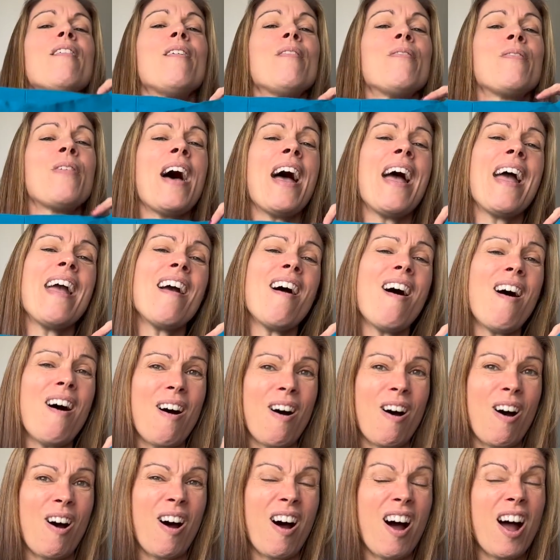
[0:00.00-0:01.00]
they
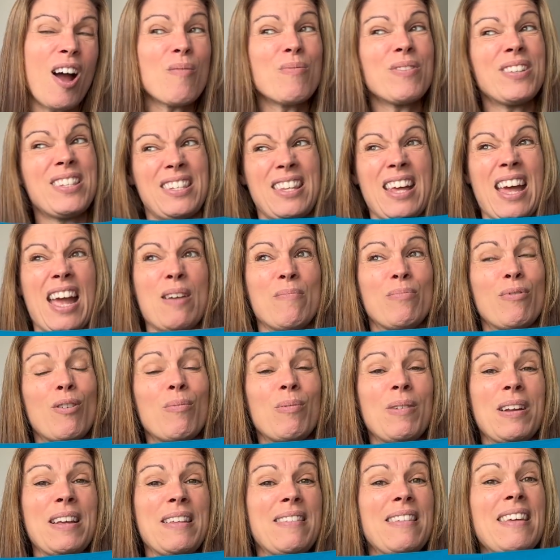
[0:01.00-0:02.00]
are, I would say,
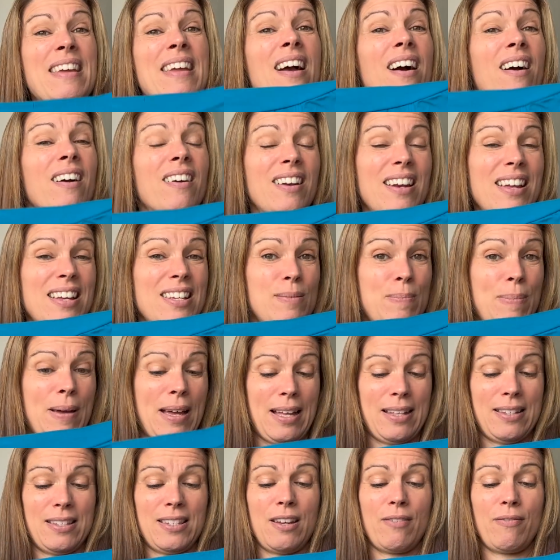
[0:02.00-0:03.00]
probably the ugliest
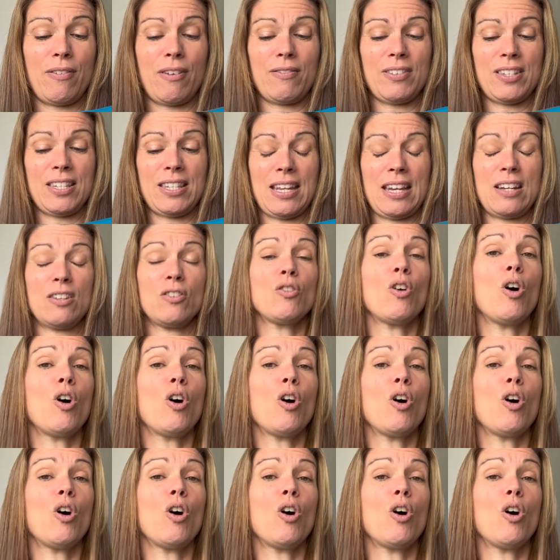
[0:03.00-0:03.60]
pants I've ever seen.